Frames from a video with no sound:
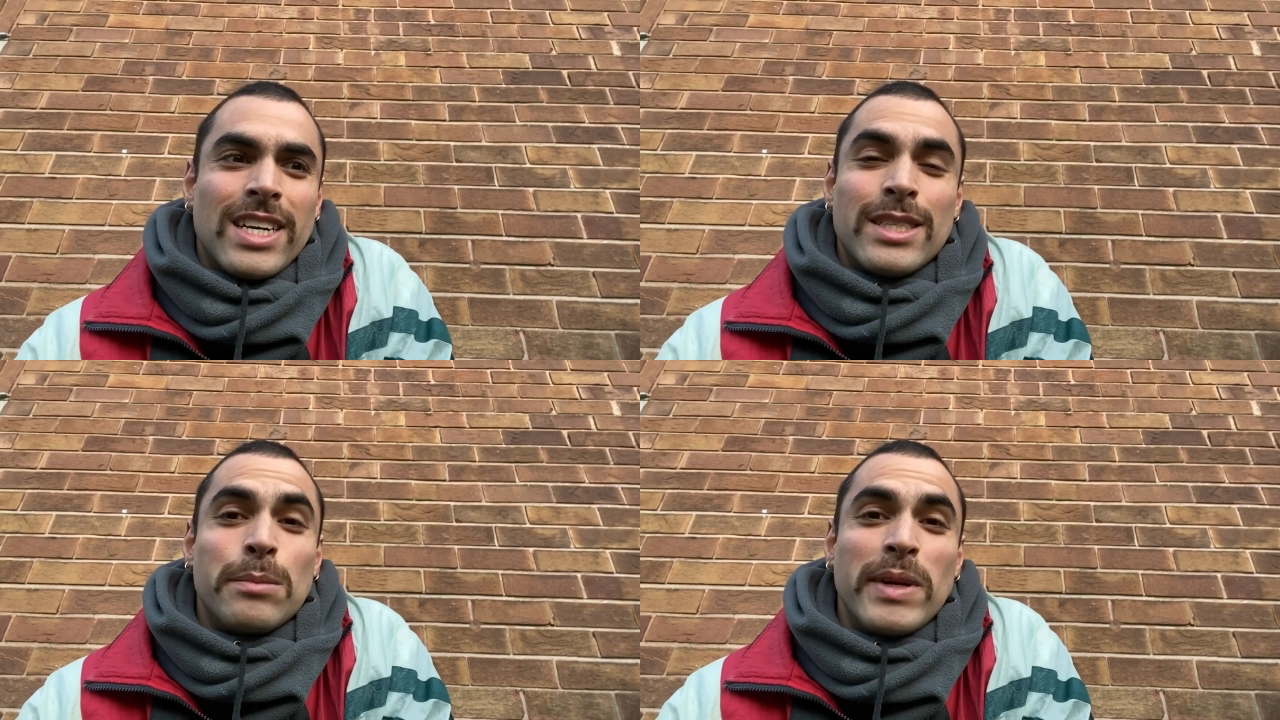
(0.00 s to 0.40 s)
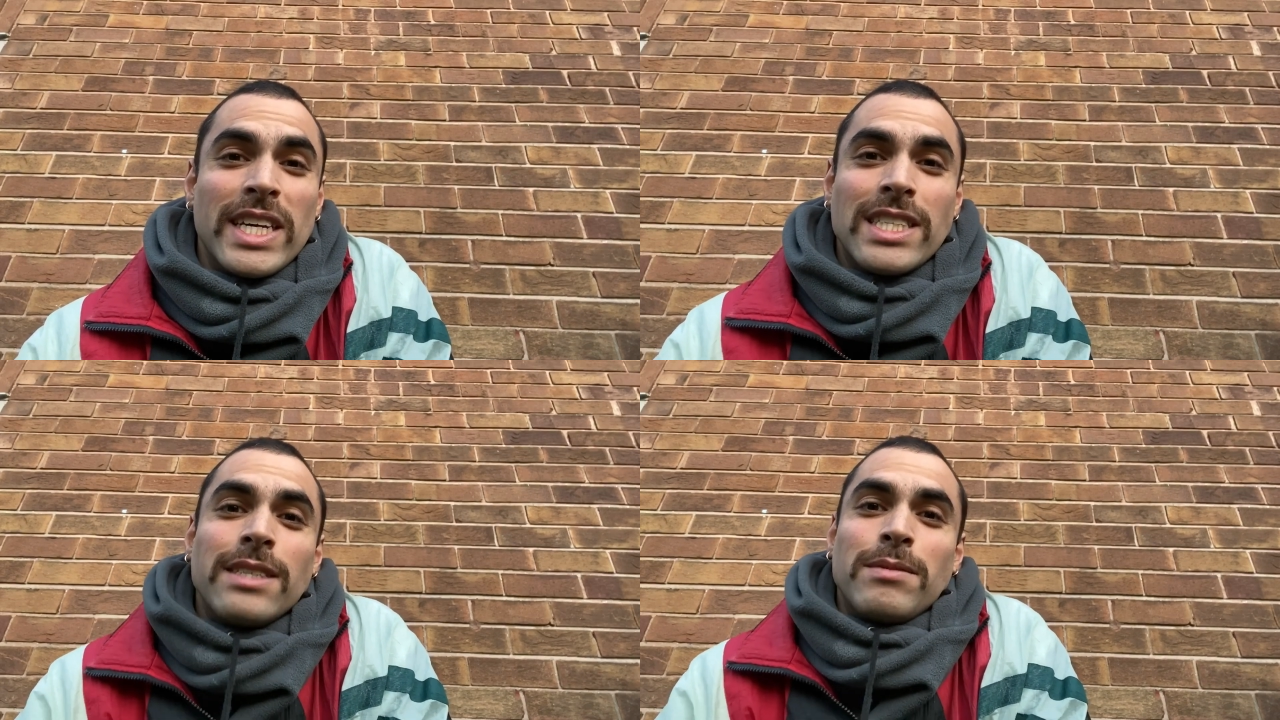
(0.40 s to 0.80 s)
to me it
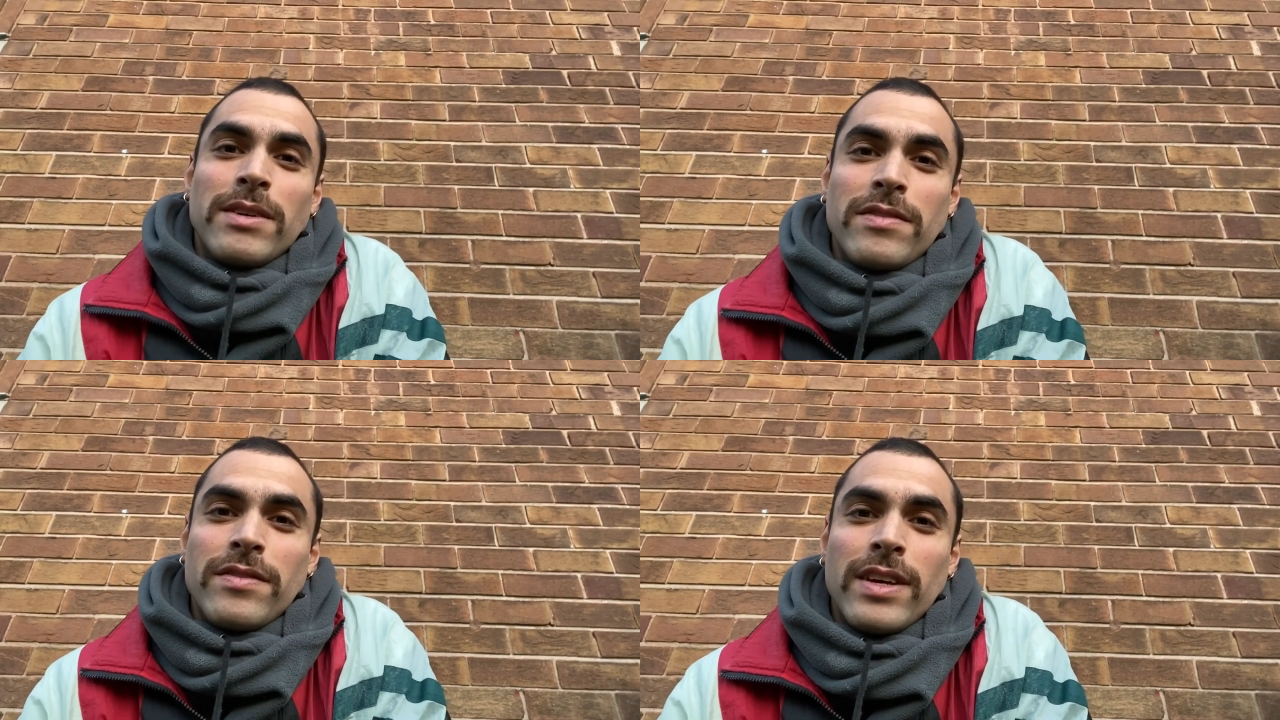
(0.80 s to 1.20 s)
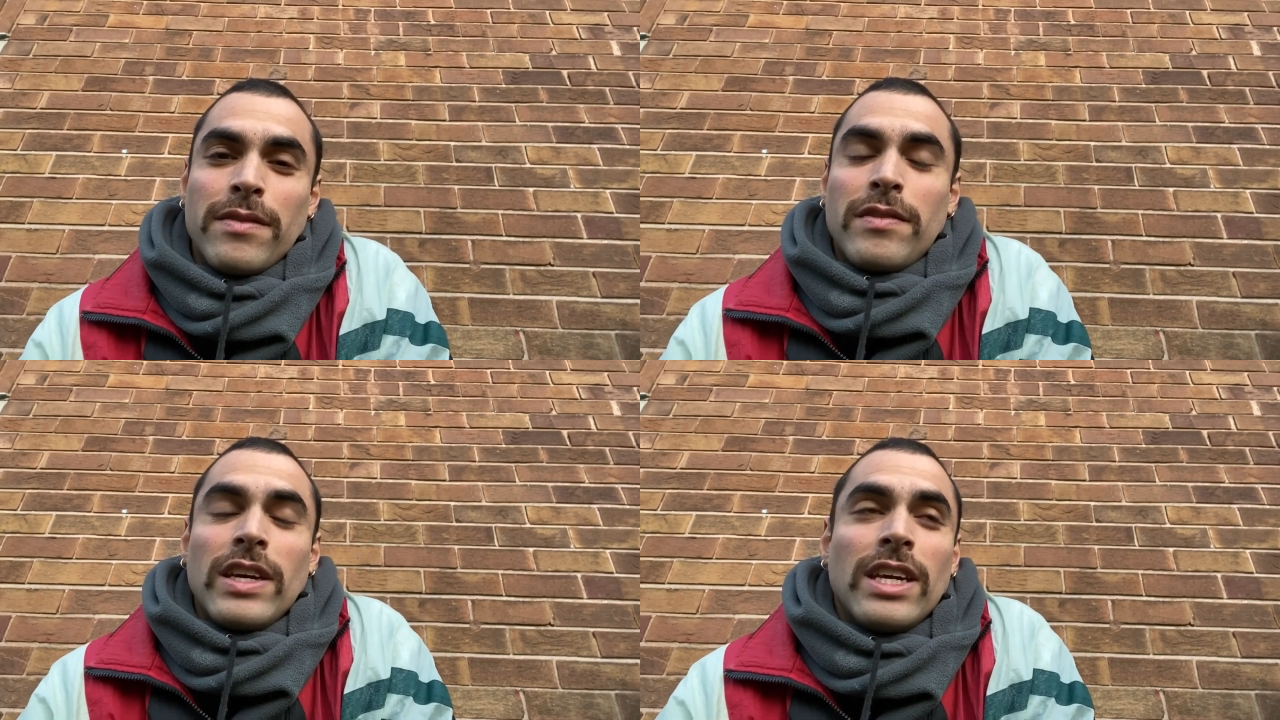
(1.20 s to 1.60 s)
seemed if,
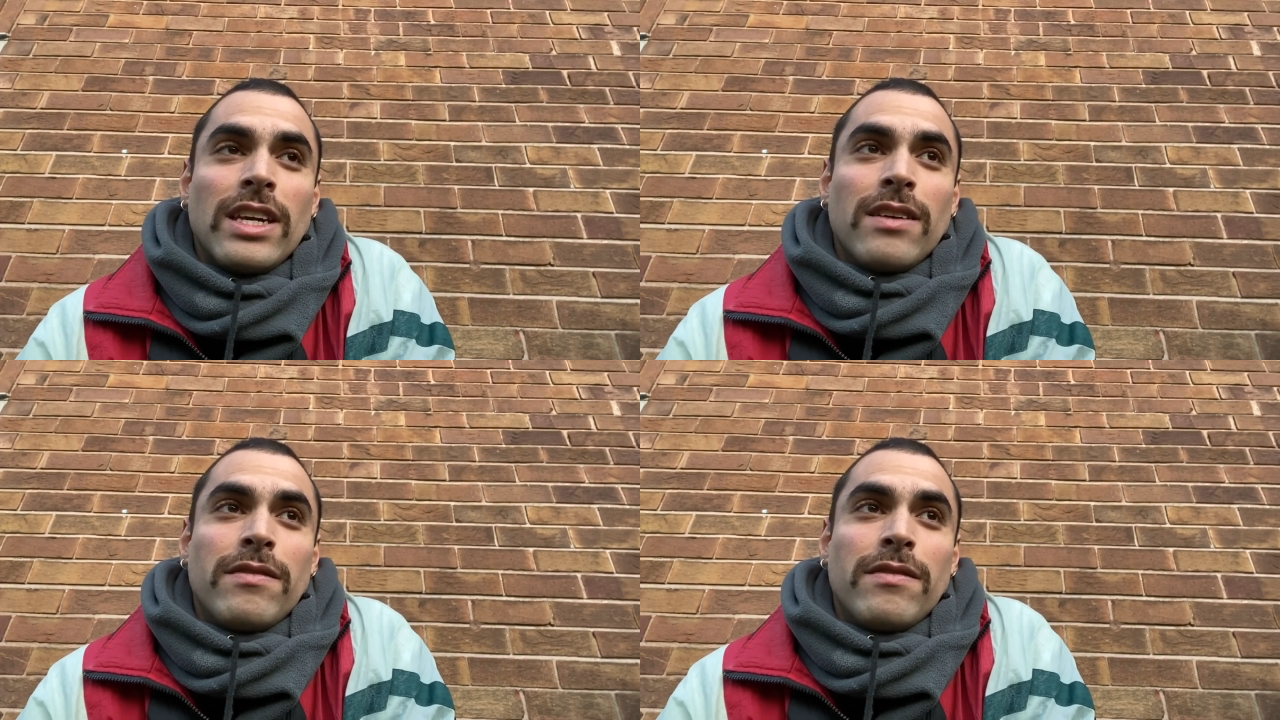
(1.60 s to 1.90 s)
if he